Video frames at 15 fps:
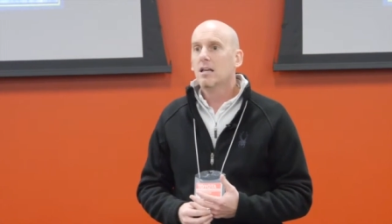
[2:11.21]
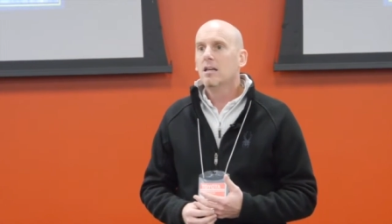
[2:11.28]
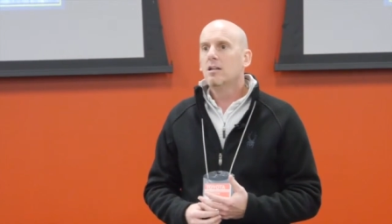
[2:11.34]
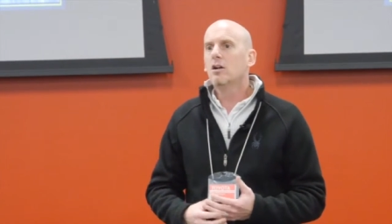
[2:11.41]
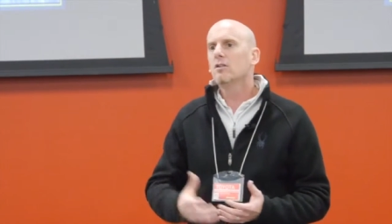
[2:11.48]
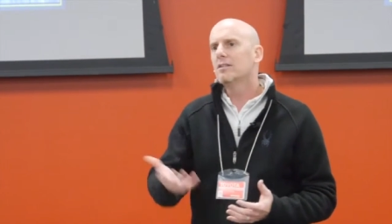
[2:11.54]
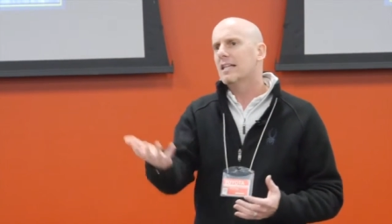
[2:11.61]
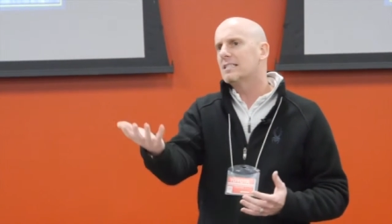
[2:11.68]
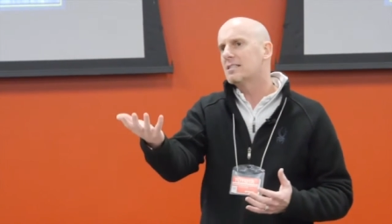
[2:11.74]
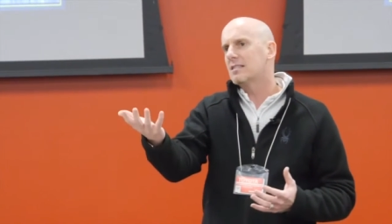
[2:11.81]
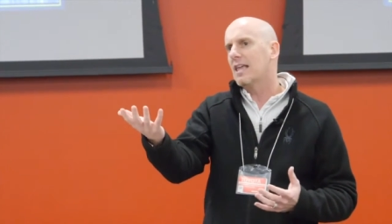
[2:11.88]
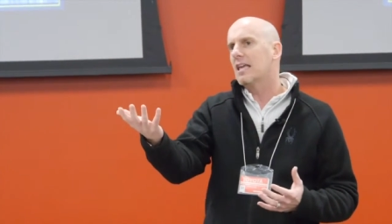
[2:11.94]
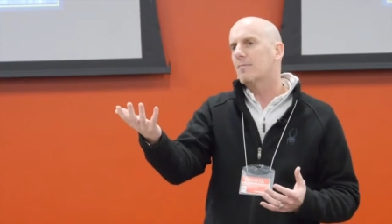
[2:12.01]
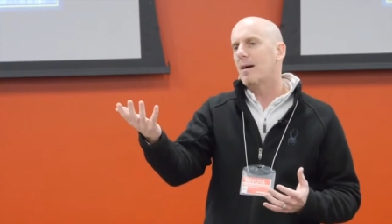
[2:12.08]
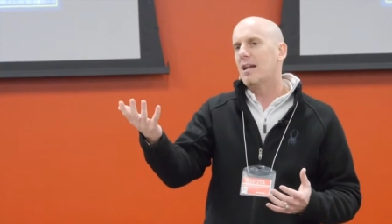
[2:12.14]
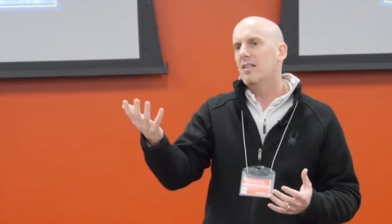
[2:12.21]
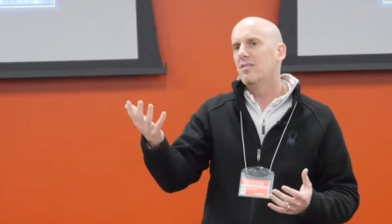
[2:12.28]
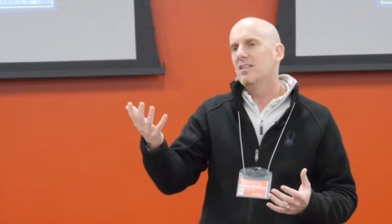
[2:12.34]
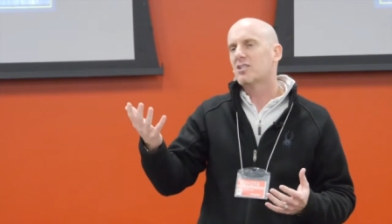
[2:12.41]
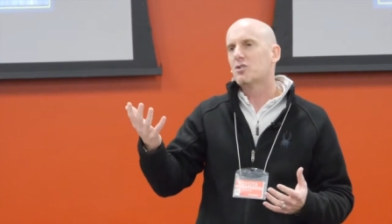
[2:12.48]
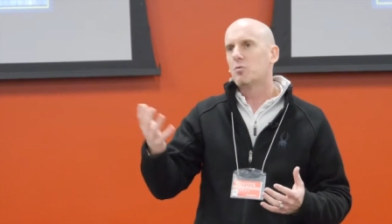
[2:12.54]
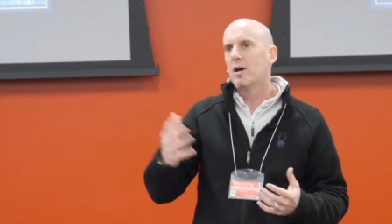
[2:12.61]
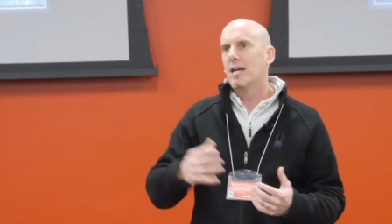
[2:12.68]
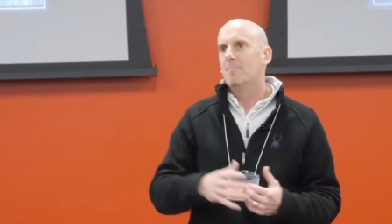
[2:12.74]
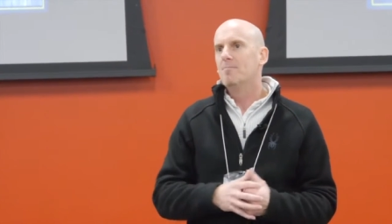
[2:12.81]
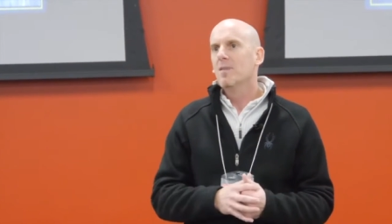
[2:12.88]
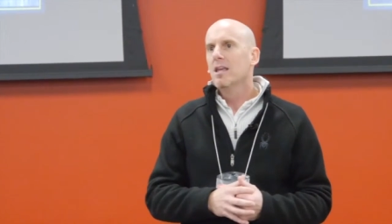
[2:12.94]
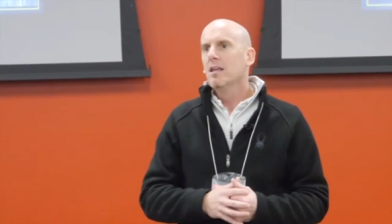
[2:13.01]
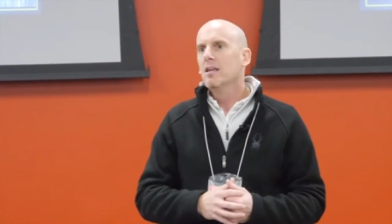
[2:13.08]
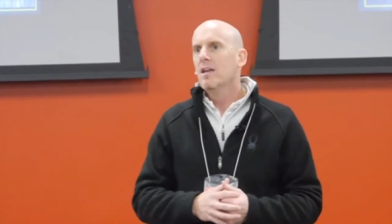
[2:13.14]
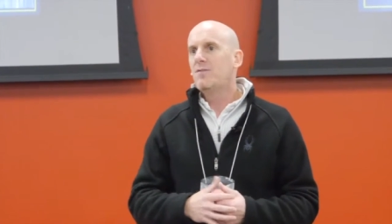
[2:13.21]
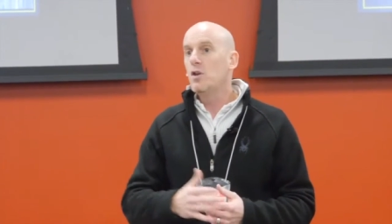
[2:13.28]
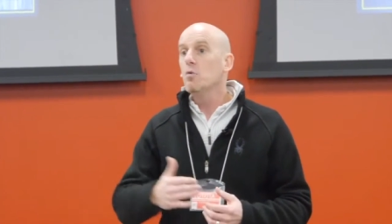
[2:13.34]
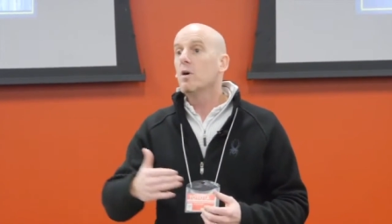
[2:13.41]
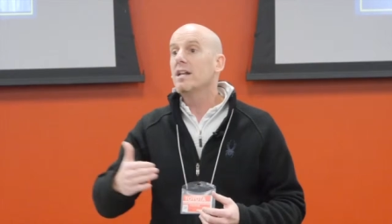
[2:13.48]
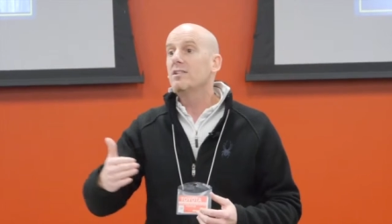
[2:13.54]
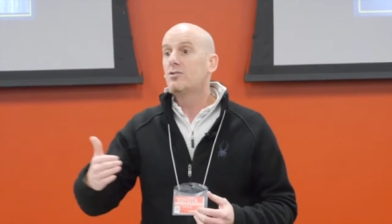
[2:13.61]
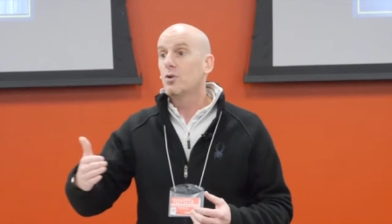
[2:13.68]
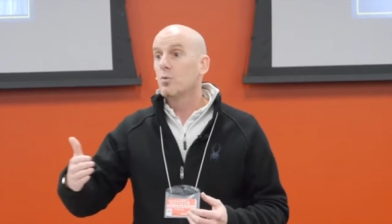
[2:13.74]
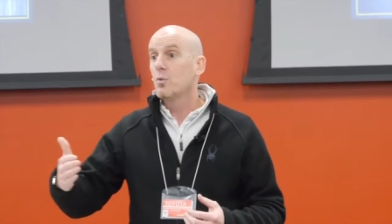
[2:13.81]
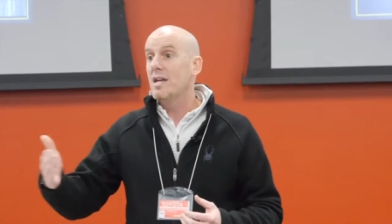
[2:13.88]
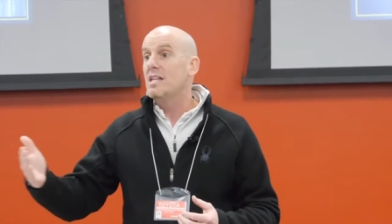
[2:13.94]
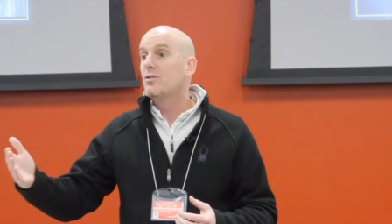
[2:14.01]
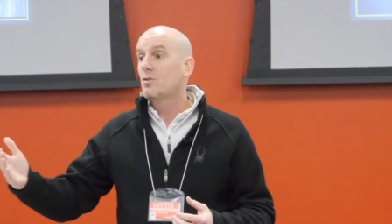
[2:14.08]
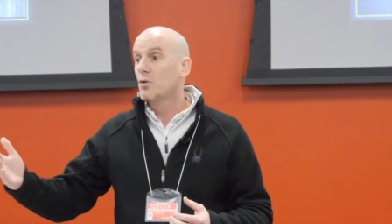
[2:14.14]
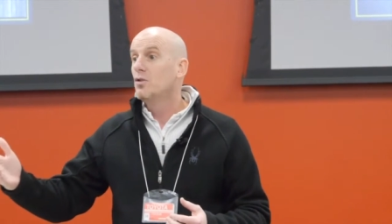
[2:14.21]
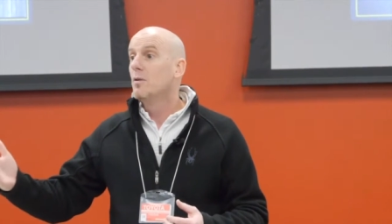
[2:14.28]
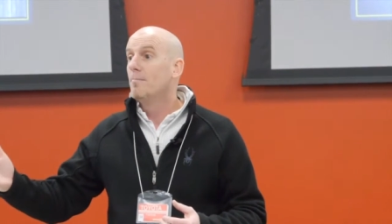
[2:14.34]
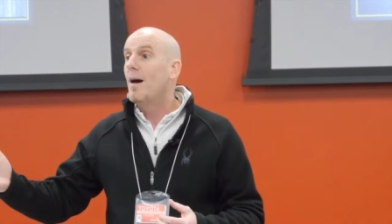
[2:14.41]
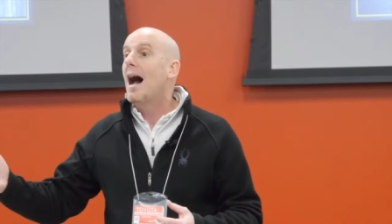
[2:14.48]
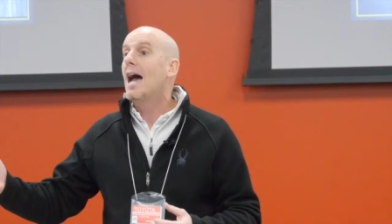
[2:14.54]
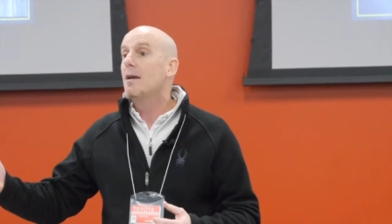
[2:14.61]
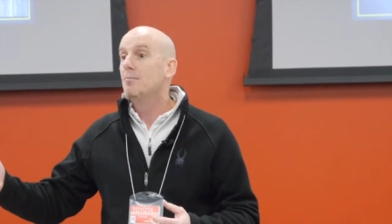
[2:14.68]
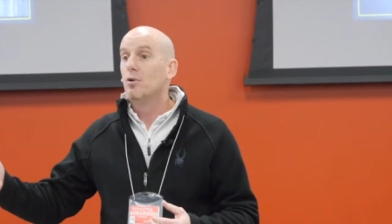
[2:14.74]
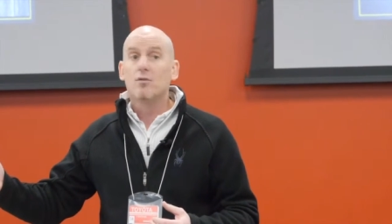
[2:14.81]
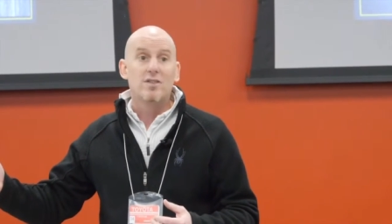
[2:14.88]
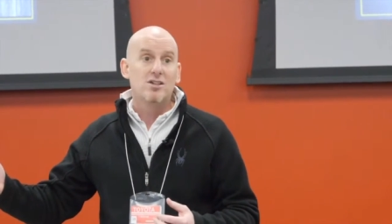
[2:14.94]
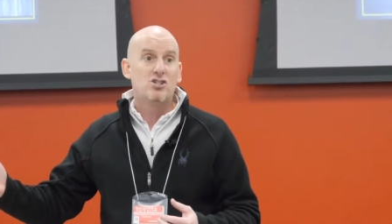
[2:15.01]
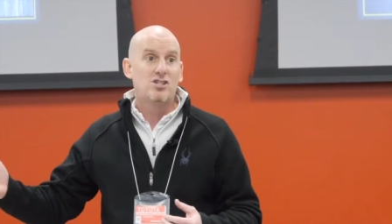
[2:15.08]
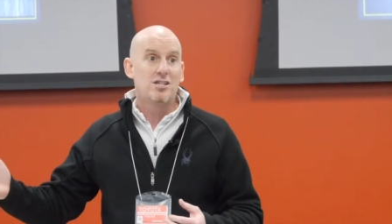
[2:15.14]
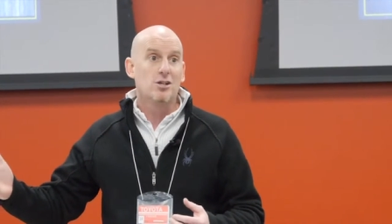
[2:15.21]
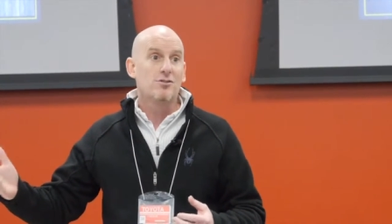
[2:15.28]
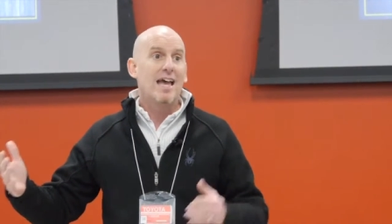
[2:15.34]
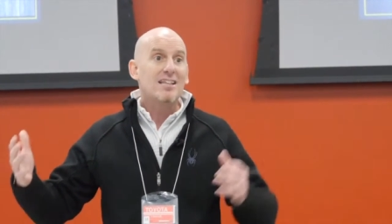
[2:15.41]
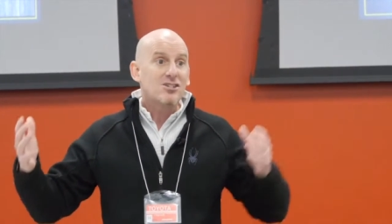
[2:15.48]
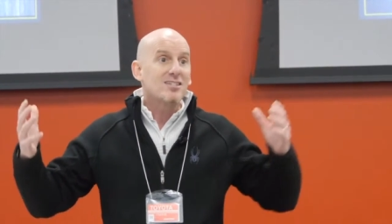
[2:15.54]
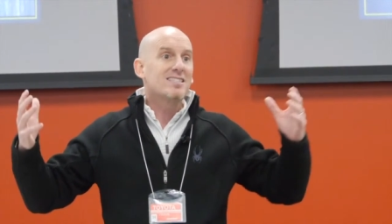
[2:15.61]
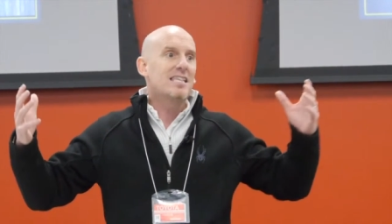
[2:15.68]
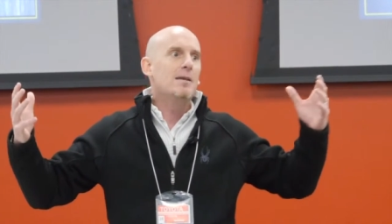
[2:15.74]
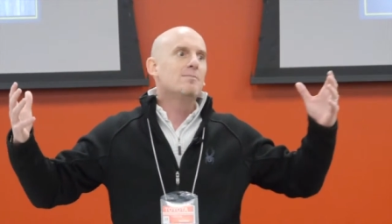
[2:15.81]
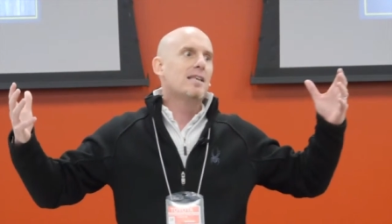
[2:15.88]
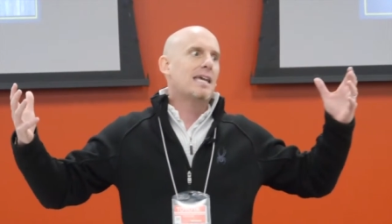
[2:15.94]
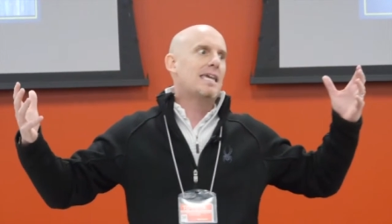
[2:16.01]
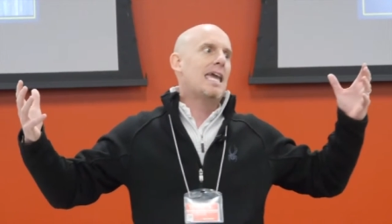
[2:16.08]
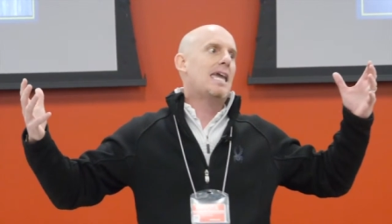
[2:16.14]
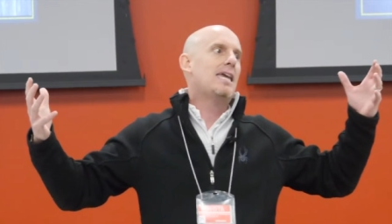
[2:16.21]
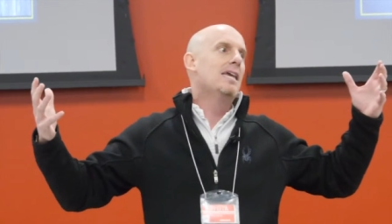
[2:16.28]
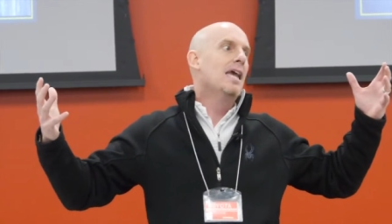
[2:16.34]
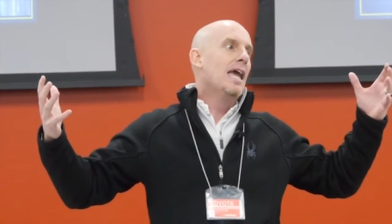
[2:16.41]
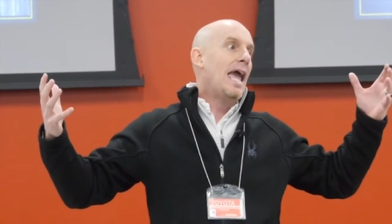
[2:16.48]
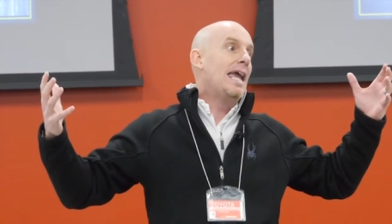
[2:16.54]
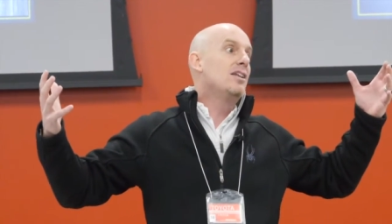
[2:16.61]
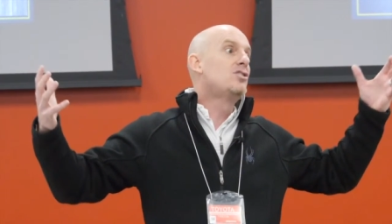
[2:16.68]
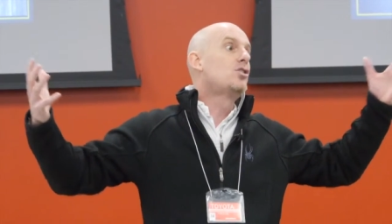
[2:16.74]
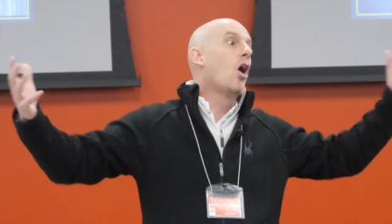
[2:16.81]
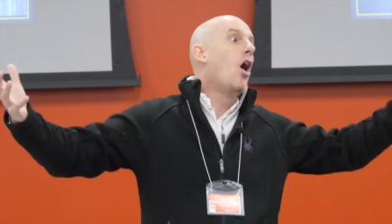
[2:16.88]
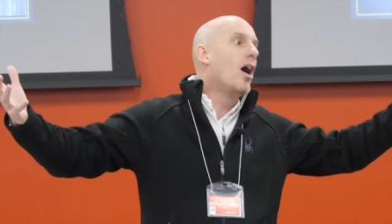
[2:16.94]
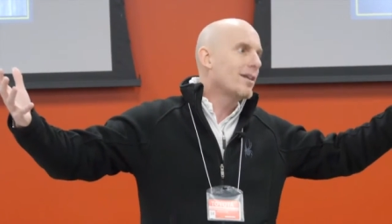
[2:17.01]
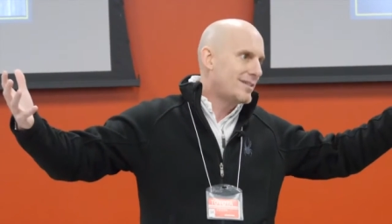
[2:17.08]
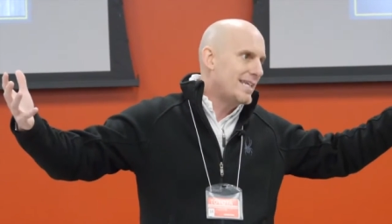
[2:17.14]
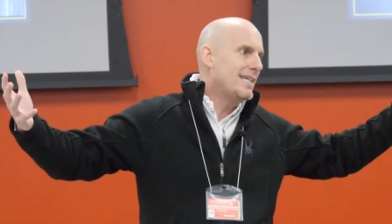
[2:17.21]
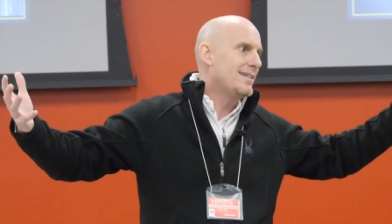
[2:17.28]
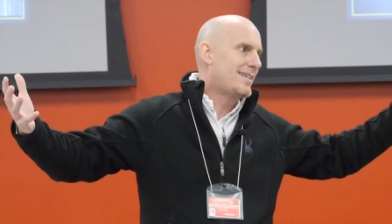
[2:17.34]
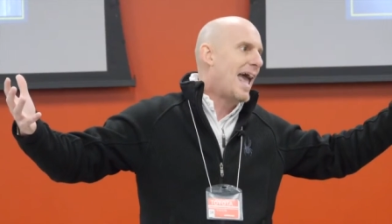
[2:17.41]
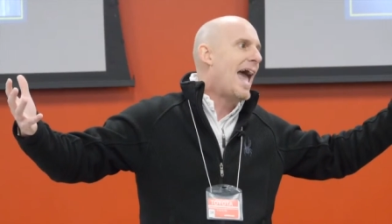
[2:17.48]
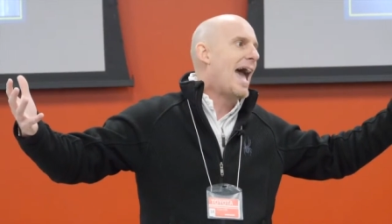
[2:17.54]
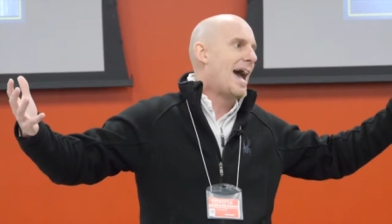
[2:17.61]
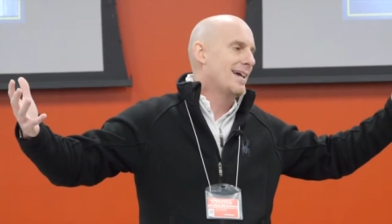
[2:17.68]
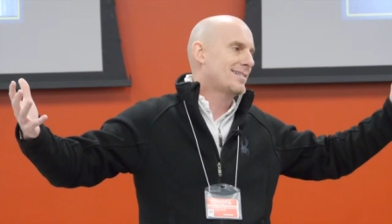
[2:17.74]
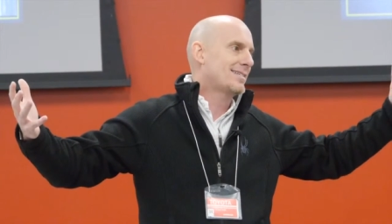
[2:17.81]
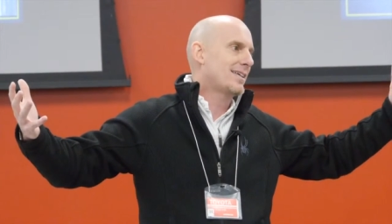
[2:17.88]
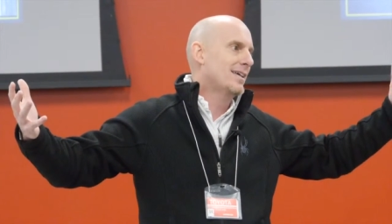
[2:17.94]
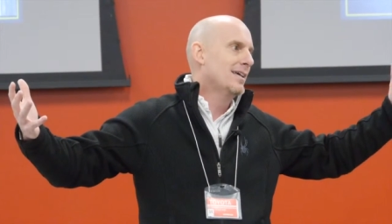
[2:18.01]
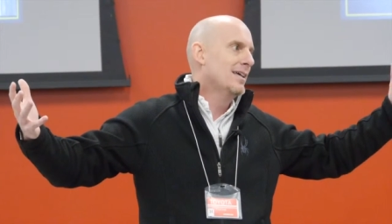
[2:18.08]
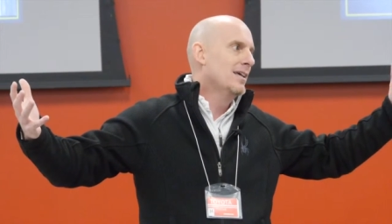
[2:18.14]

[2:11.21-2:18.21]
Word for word: You know, let's think about it in this way if you wanted to read through the Bible this year, that just seems like a, a daunting task.